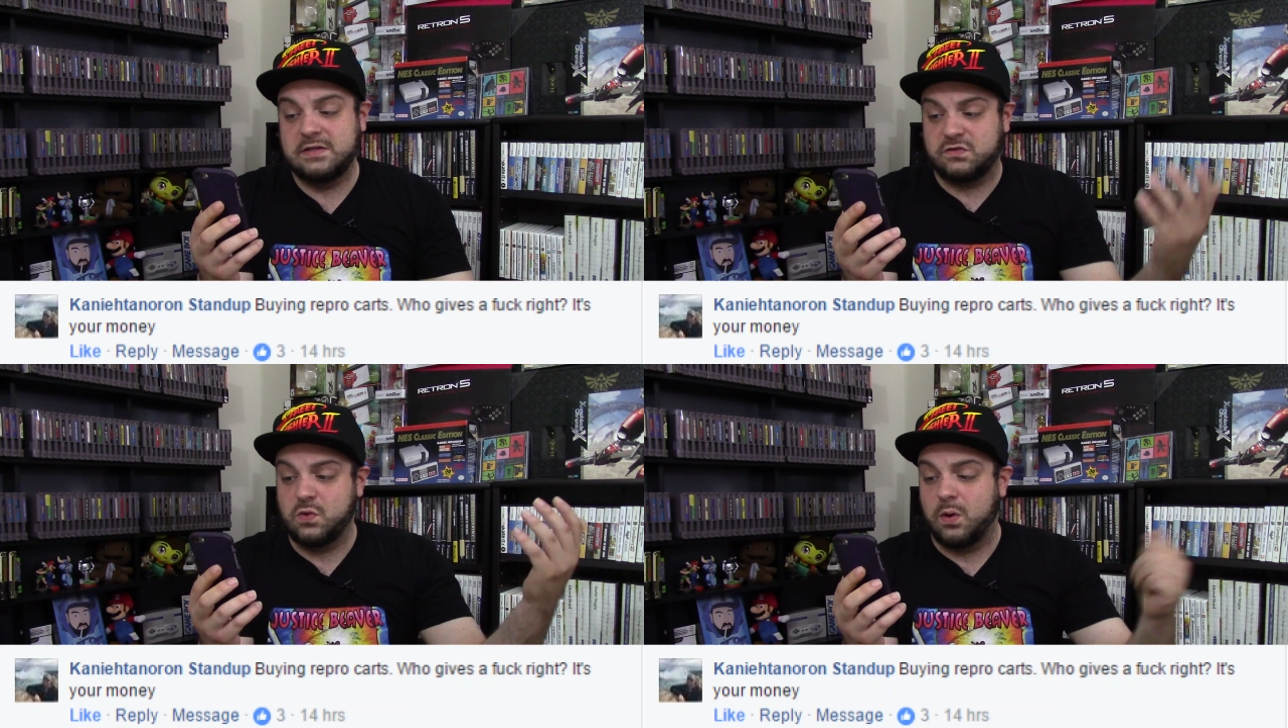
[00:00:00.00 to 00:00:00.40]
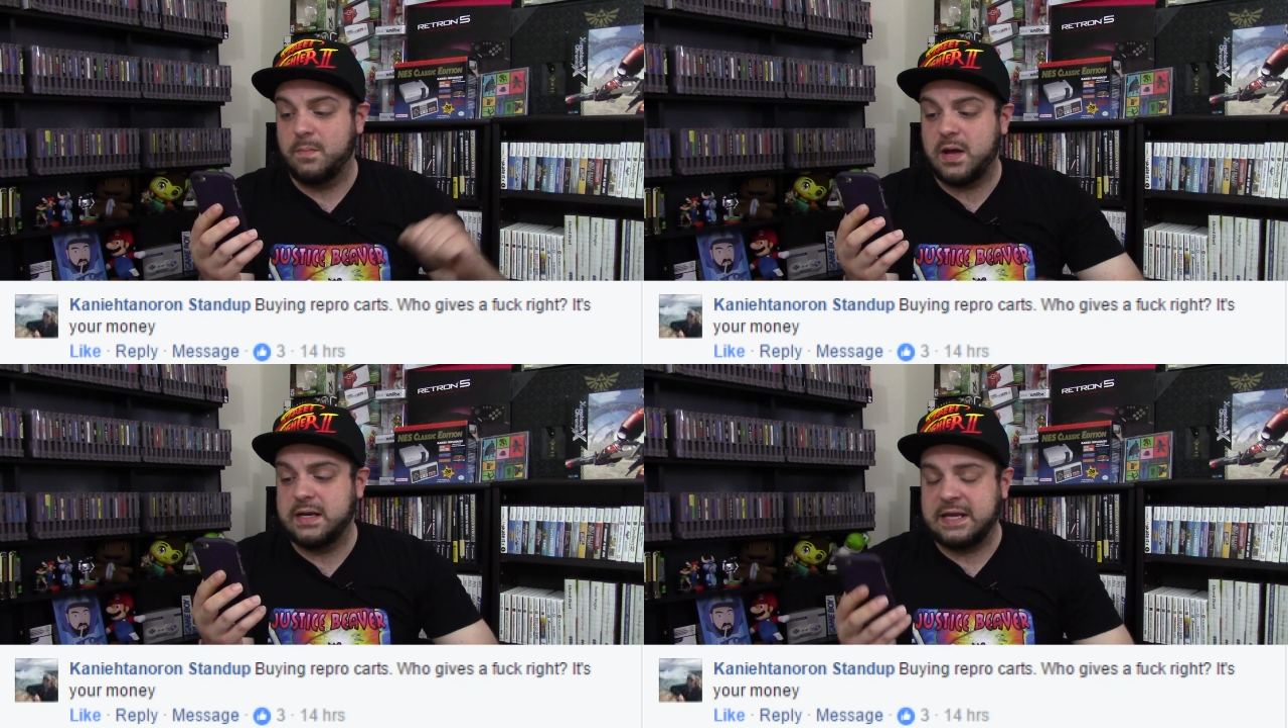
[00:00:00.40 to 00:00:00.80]
It's your
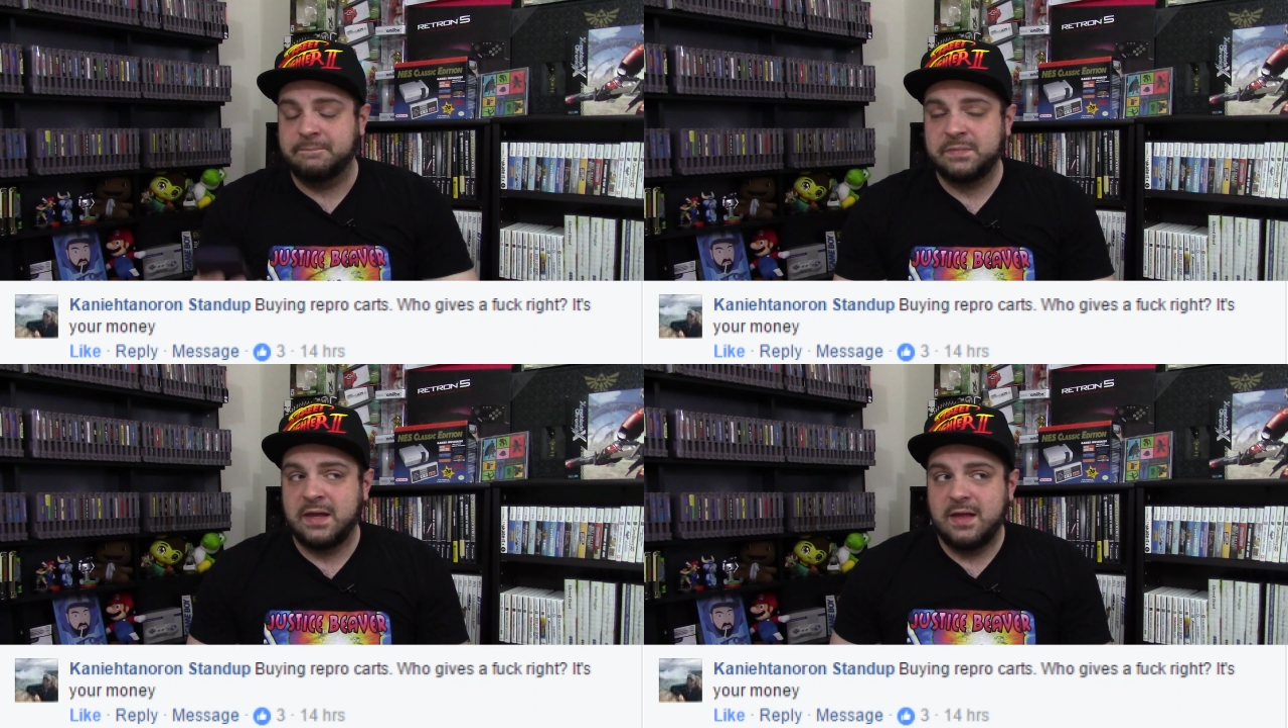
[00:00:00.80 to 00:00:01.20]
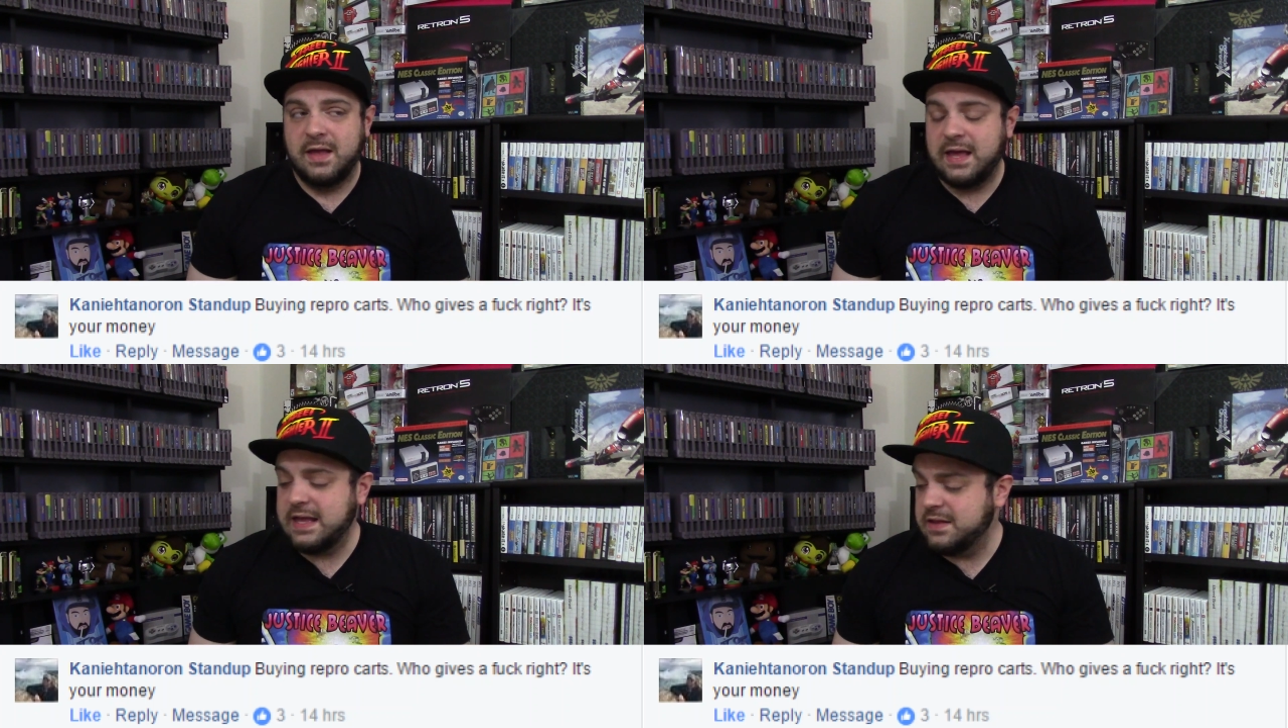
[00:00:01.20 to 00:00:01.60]
money.
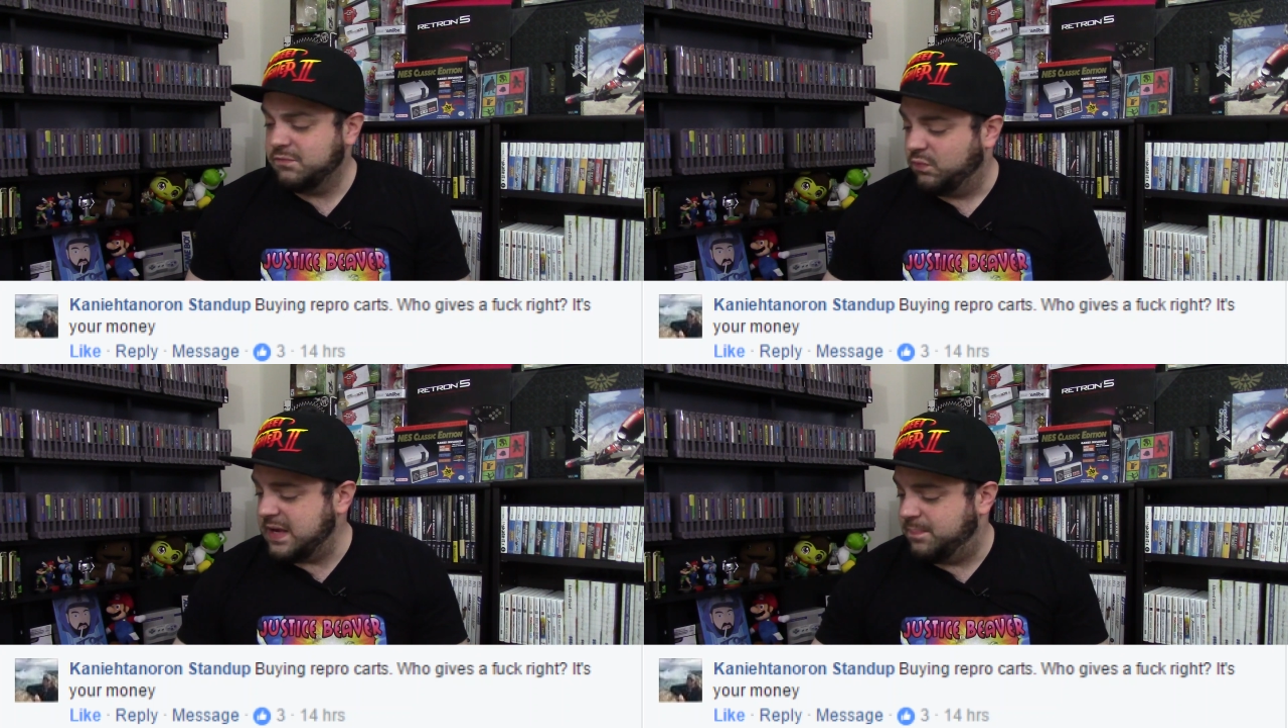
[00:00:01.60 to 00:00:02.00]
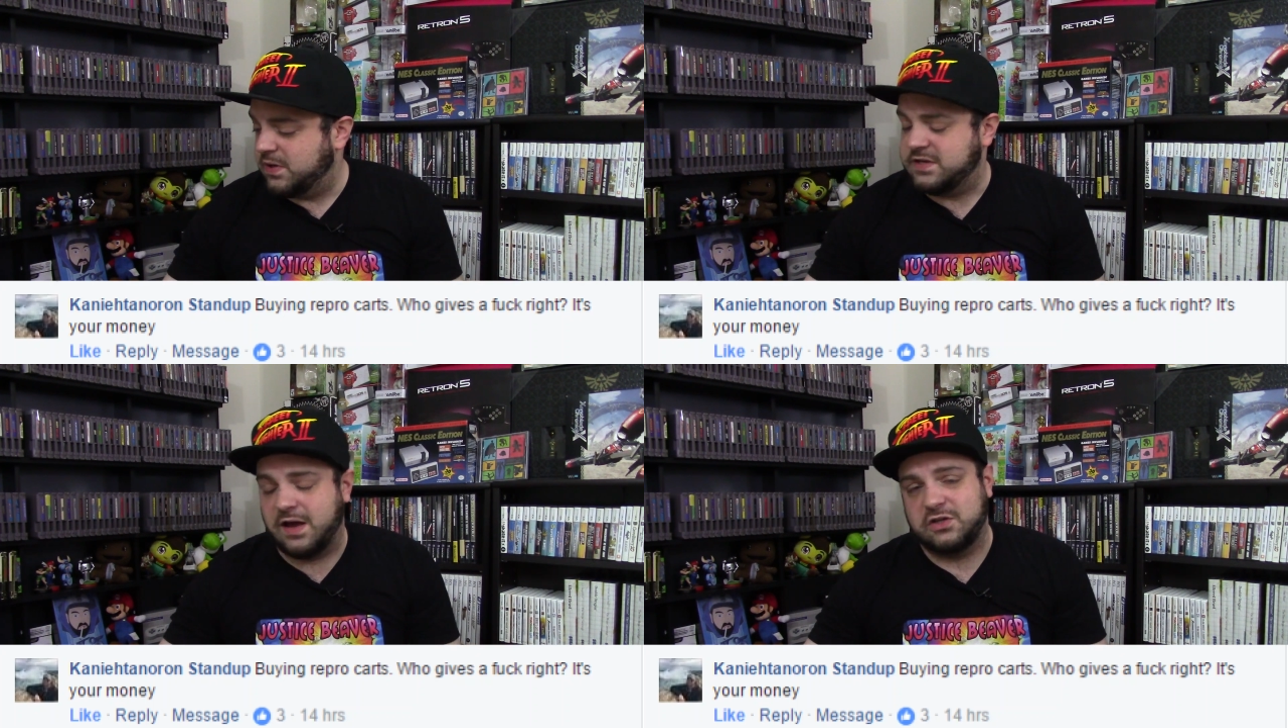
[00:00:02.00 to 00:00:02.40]
And
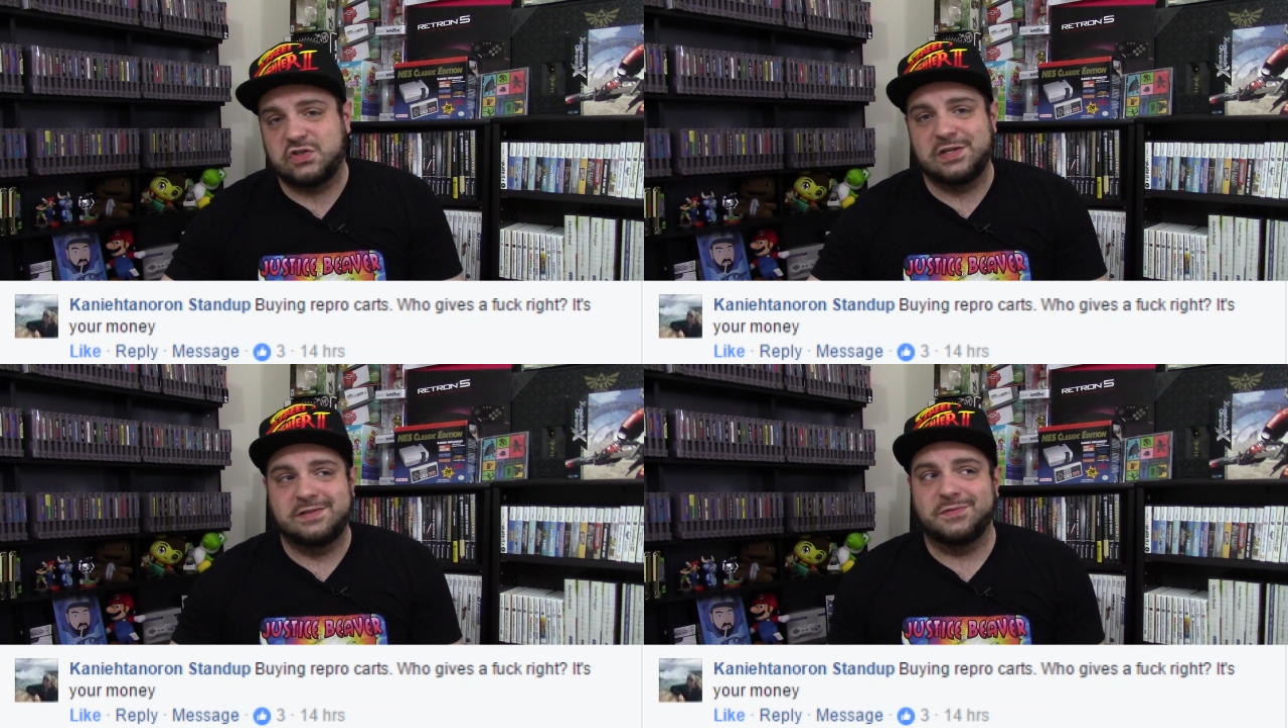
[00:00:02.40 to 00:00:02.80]
reproductions.